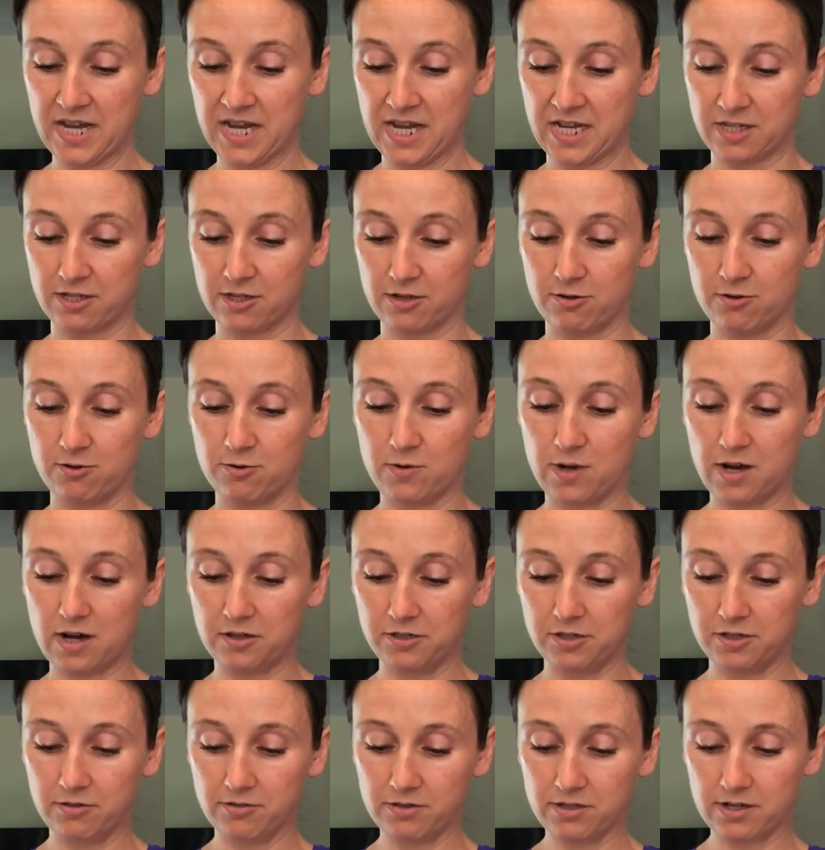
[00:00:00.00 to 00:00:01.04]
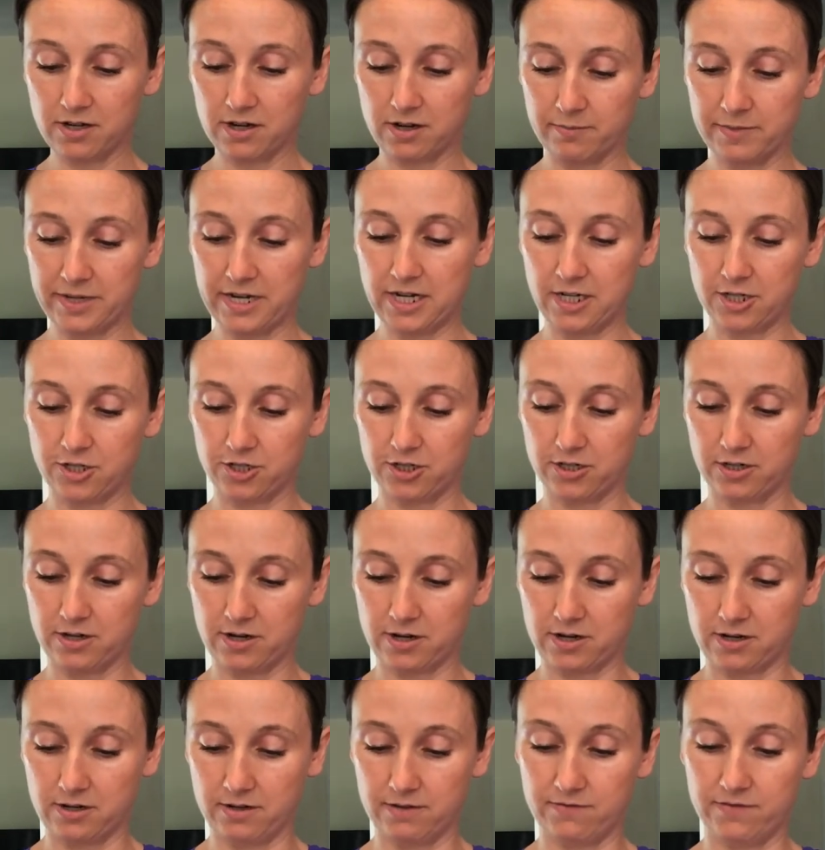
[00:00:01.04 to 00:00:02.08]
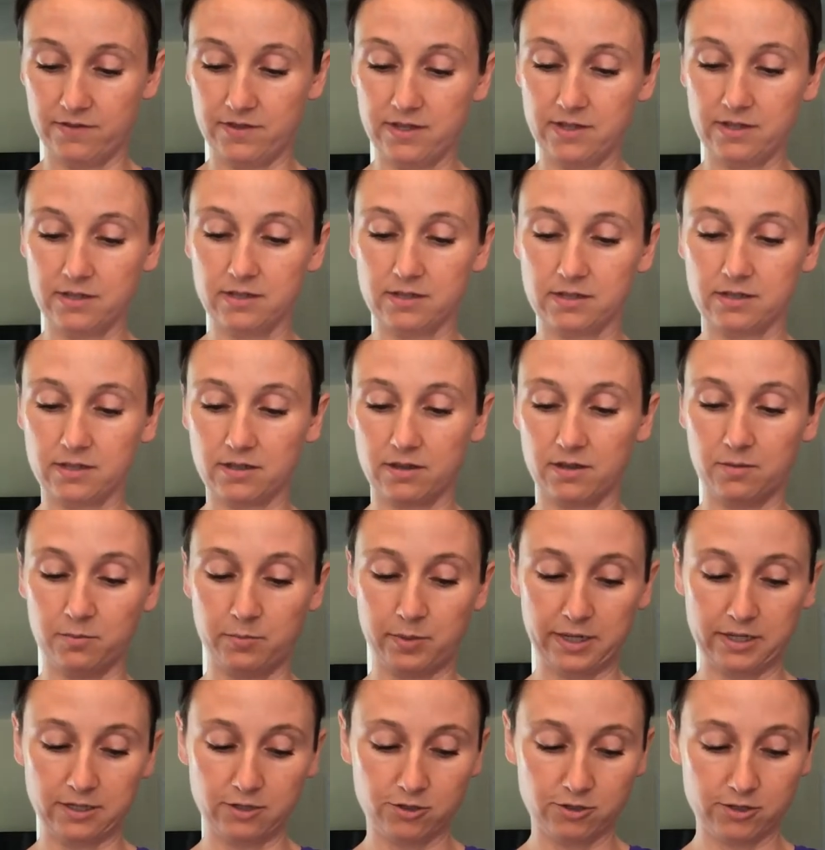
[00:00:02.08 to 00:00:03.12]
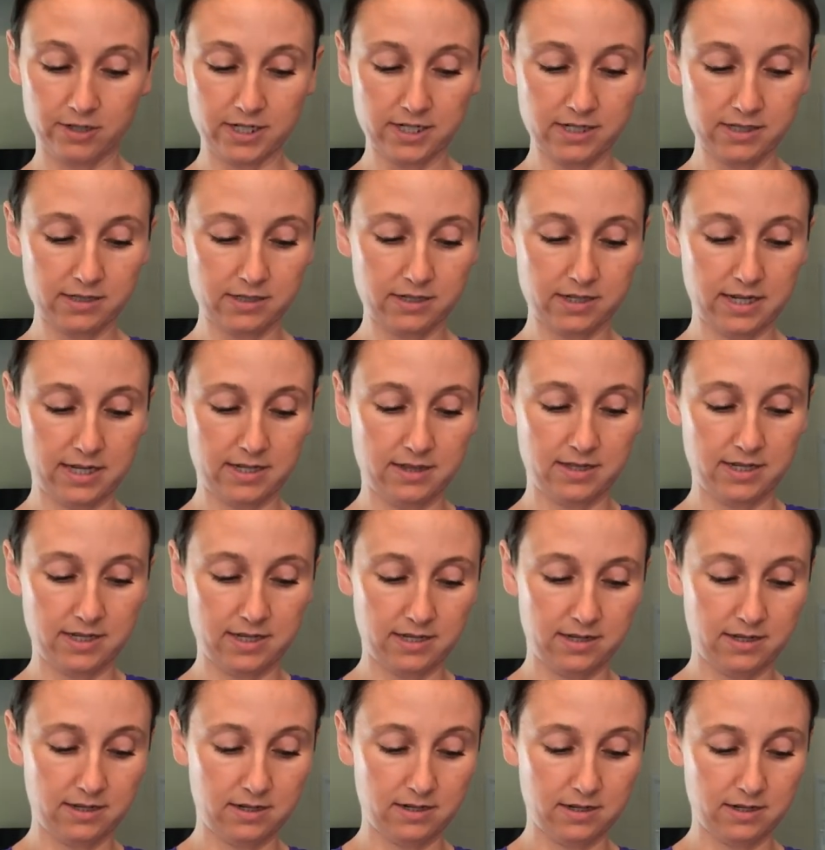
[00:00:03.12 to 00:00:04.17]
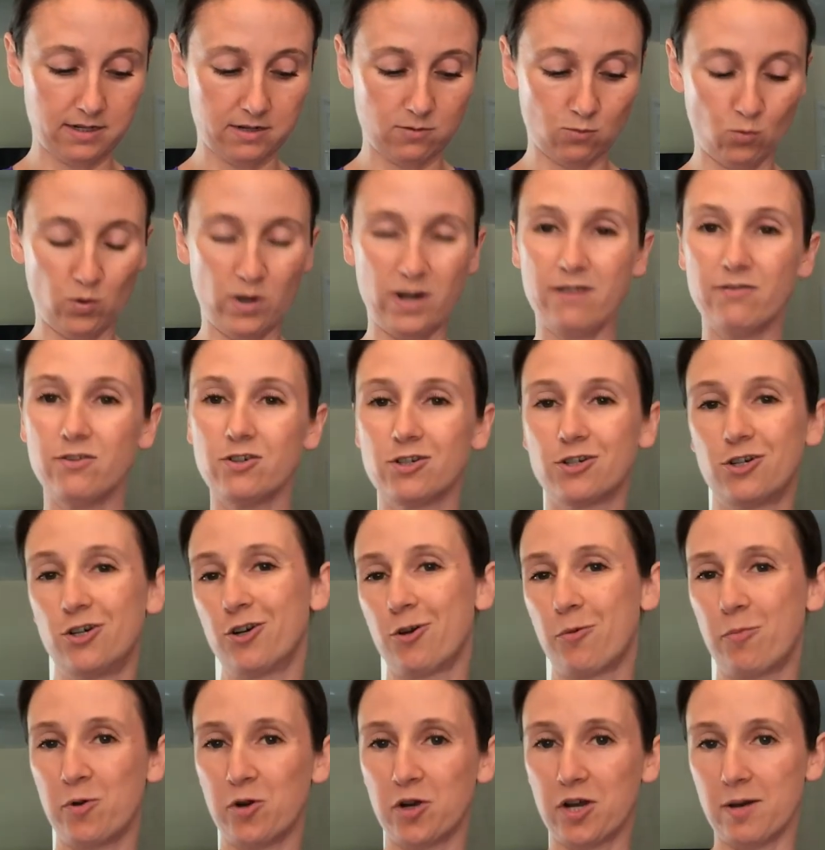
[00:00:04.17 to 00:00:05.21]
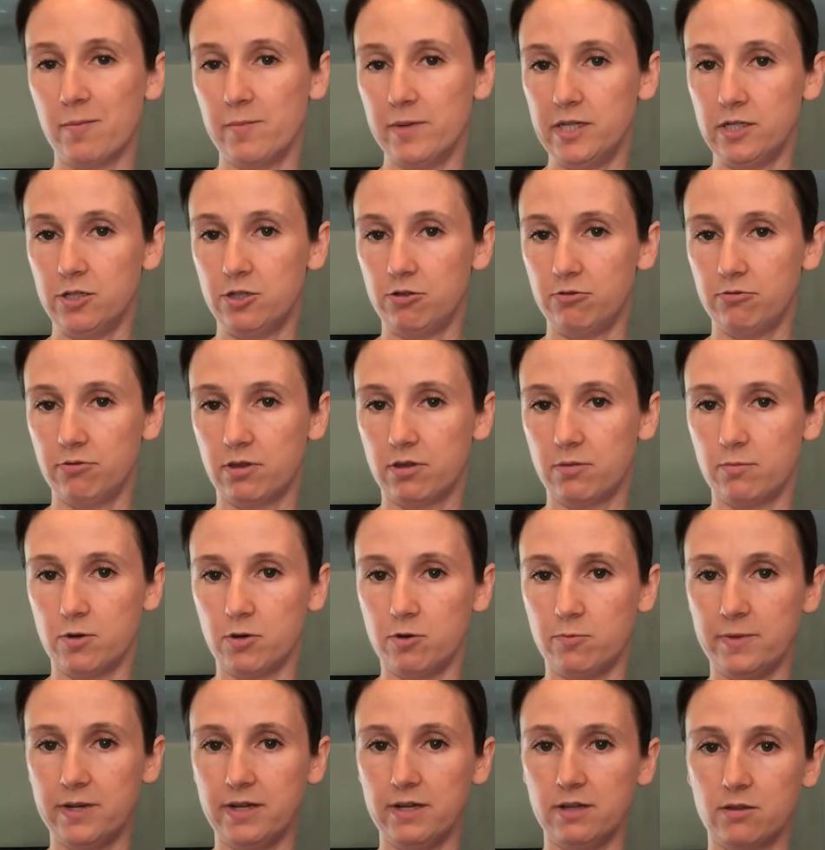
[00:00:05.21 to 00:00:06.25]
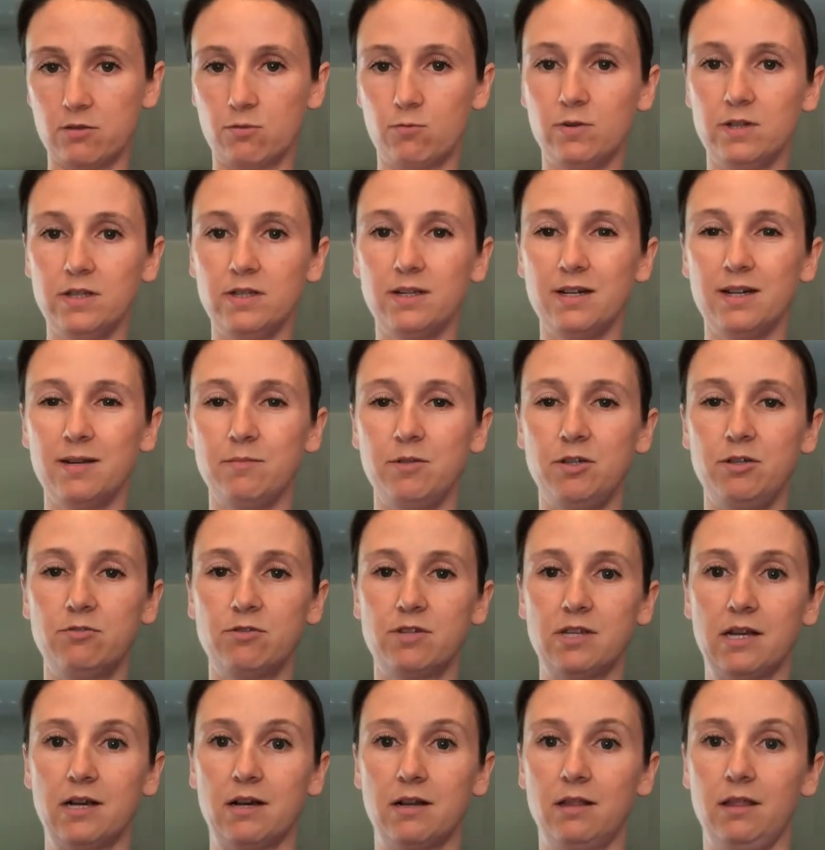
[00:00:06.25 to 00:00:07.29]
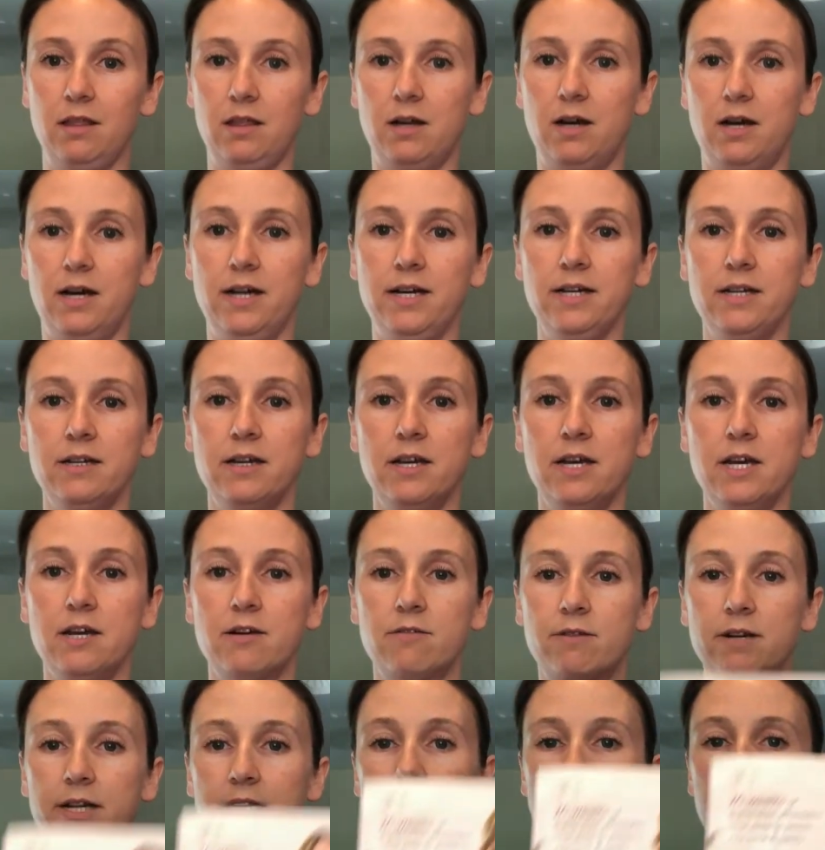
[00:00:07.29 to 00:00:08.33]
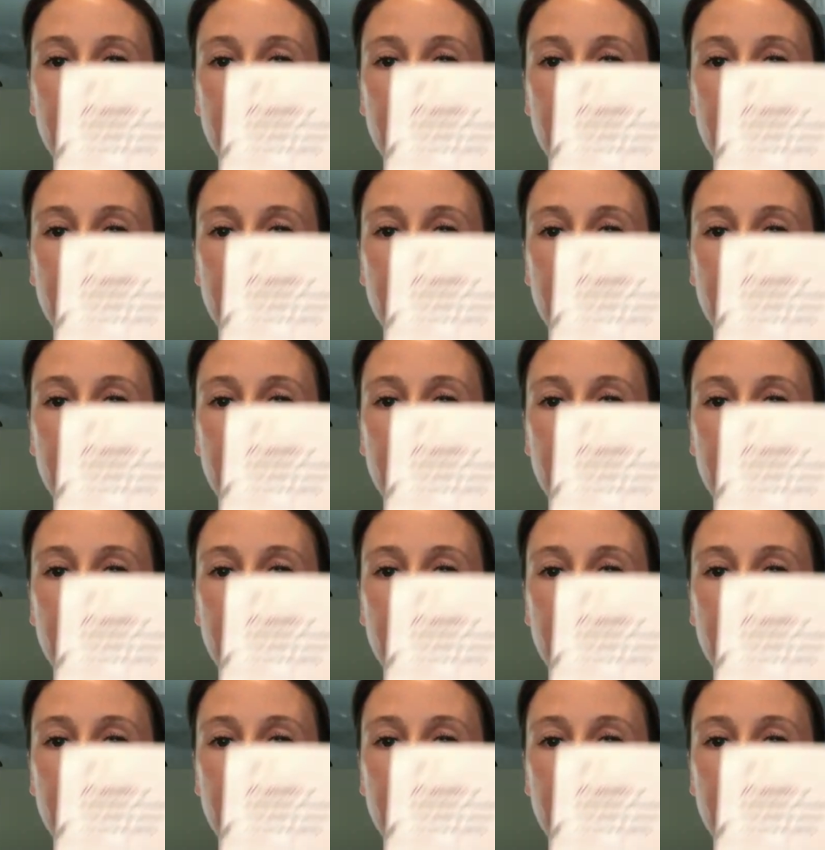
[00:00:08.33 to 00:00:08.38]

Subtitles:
So I'll use a combination of this, the Pinterest, and then whatever cookbook I'm into at the moment. The one that I'm using a lot right